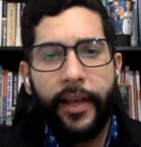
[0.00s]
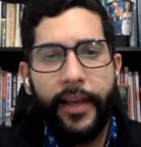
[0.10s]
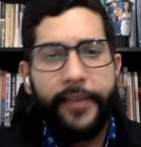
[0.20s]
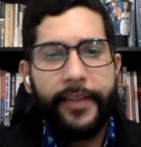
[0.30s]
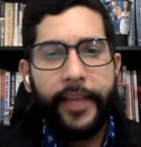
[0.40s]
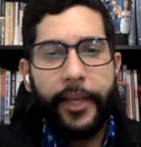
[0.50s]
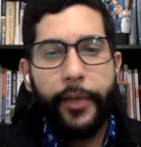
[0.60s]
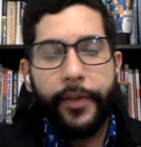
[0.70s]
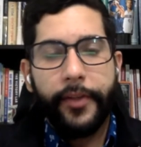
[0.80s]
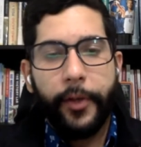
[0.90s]
is that the
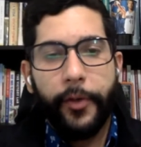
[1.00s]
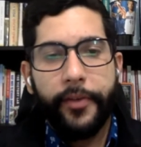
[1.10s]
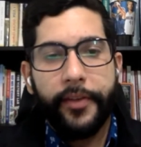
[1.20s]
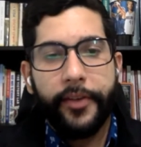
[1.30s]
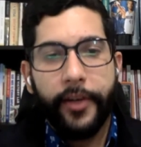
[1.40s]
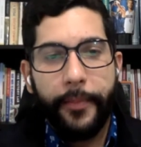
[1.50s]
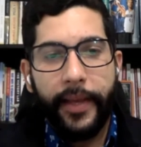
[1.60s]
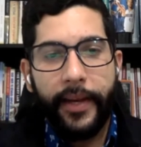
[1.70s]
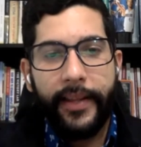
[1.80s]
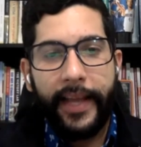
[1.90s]
US codes
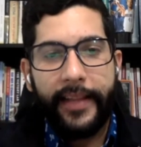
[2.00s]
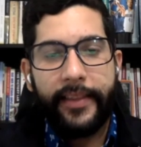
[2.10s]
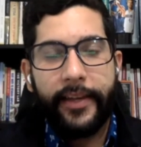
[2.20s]
determine that